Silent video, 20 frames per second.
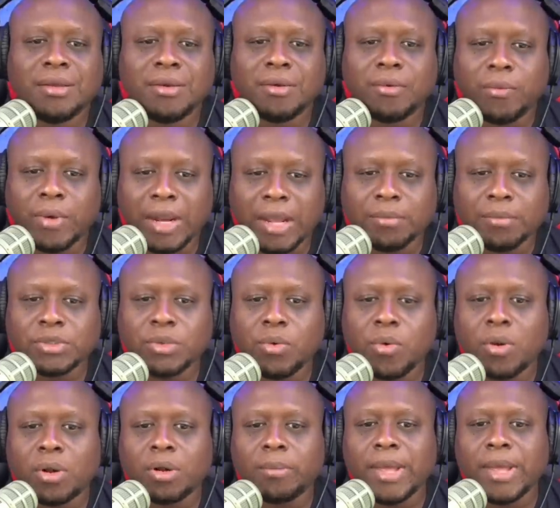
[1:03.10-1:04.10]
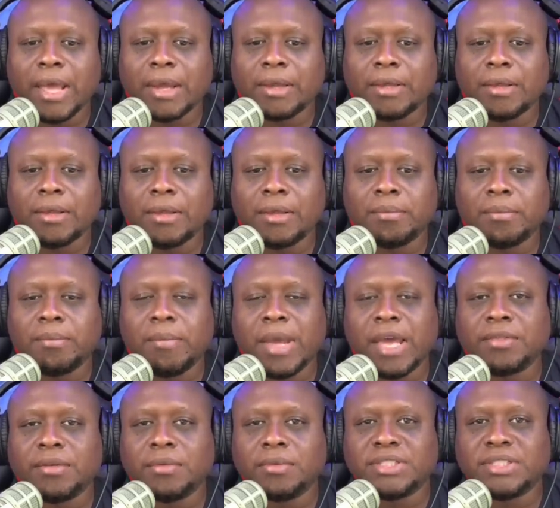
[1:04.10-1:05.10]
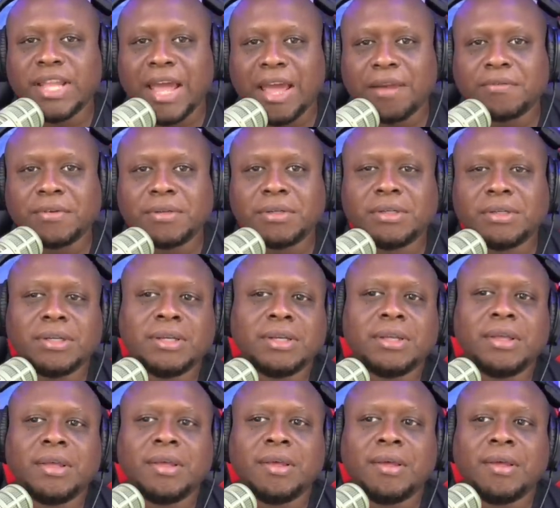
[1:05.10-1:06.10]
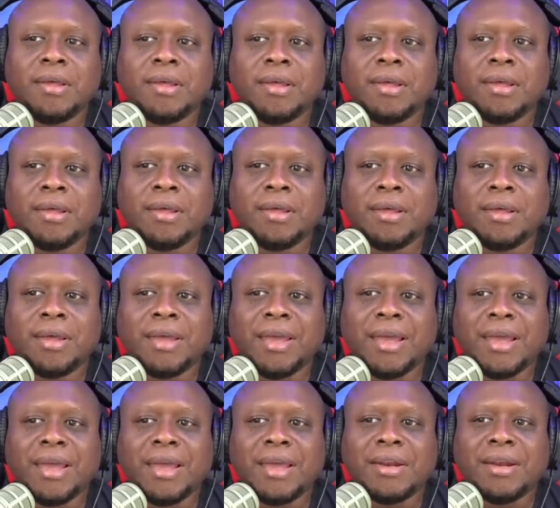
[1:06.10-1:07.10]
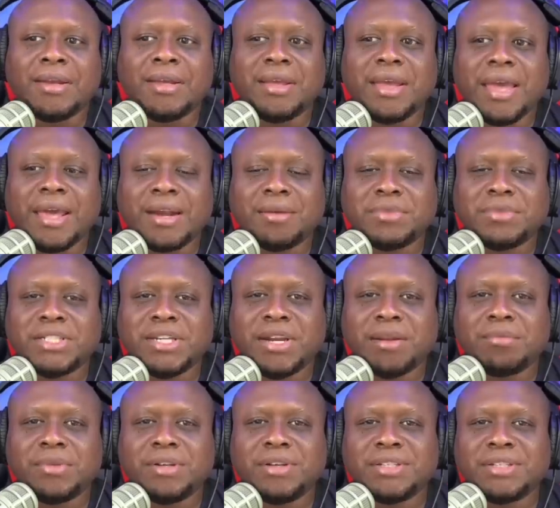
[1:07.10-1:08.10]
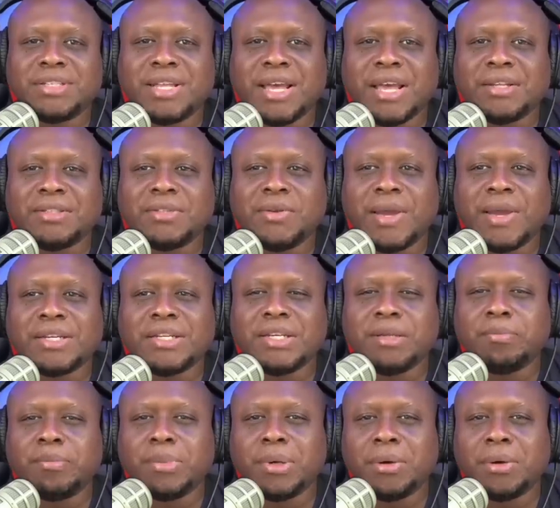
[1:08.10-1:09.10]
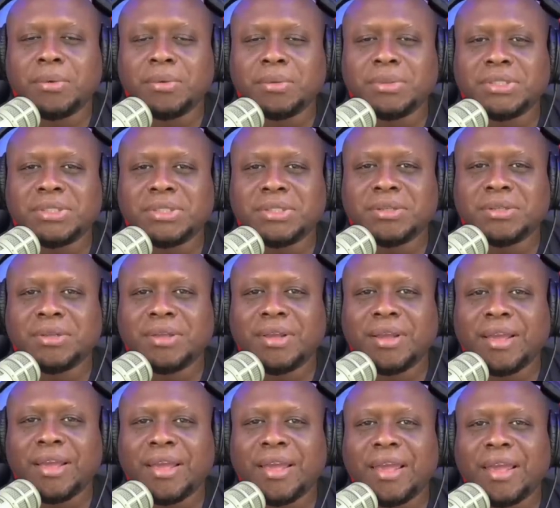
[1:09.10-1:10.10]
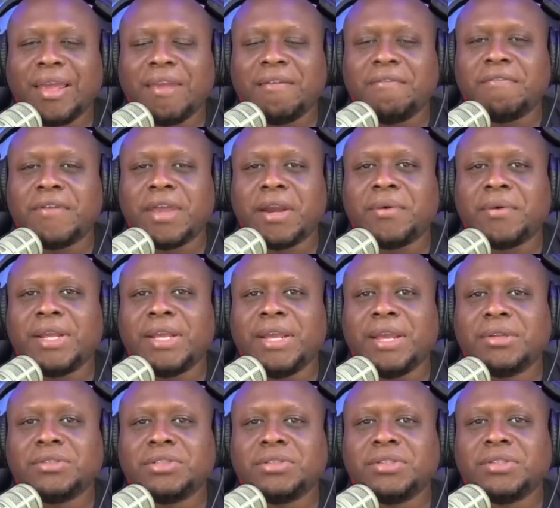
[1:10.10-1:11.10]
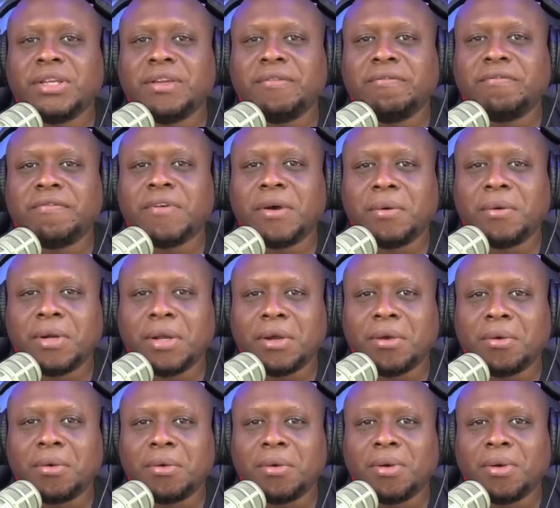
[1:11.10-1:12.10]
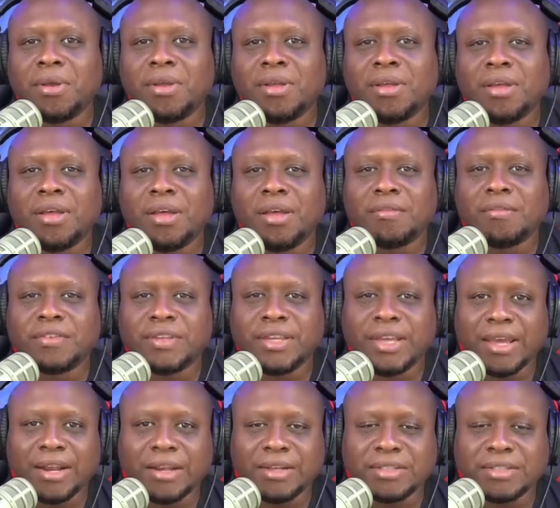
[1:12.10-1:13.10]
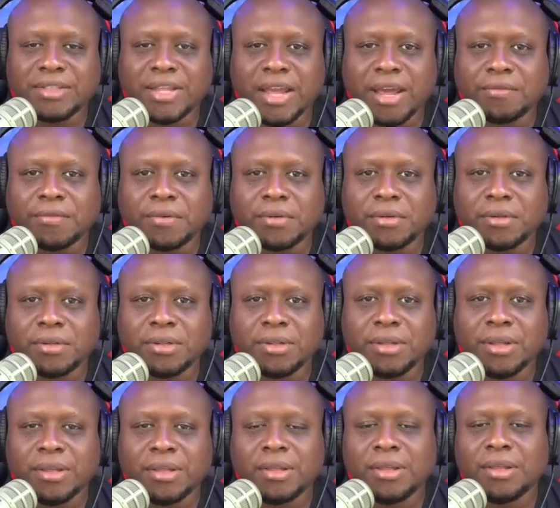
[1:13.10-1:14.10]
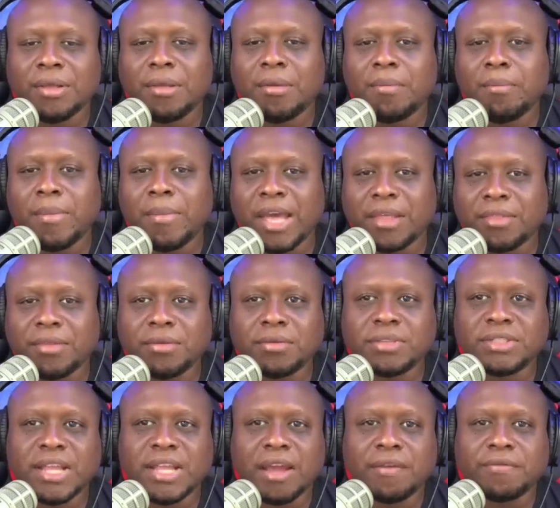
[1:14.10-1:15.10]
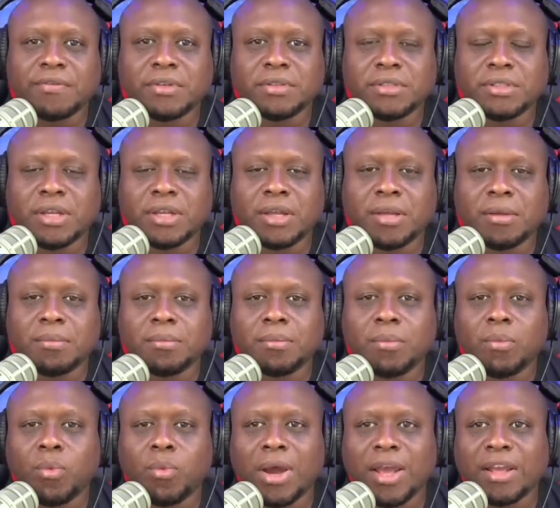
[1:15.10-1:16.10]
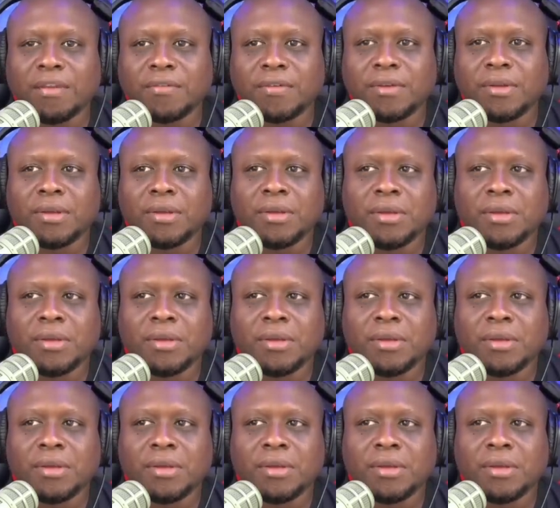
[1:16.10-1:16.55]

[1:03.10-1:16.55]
Rams quarterback um, Matthew Stafford. And Adam Schefter decided to actually post a very interesting photo of Kelly Stafford, Matthew Stafford's um, wife.